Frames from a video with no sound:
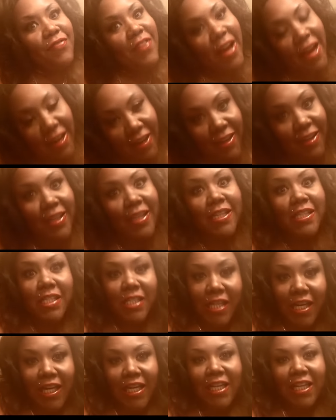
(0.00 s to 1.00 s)
finally
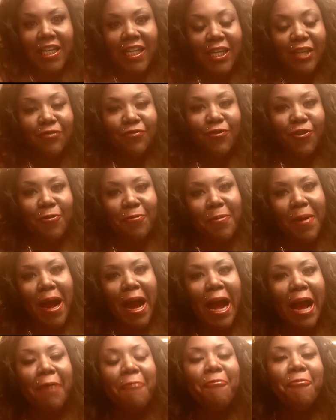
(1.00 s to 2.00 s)
checking in for
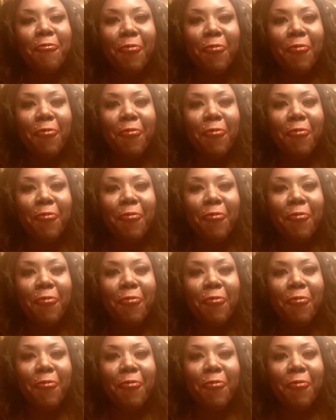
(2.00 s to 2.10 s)
my